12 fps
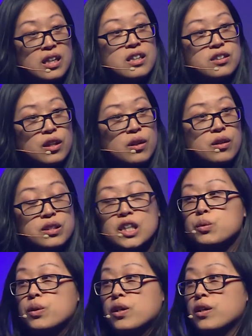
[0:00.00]
So I got in
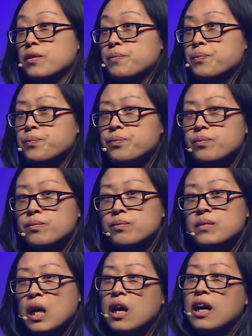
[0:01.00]
touch with her, and
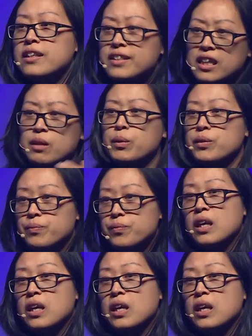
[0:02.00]
I said, come on,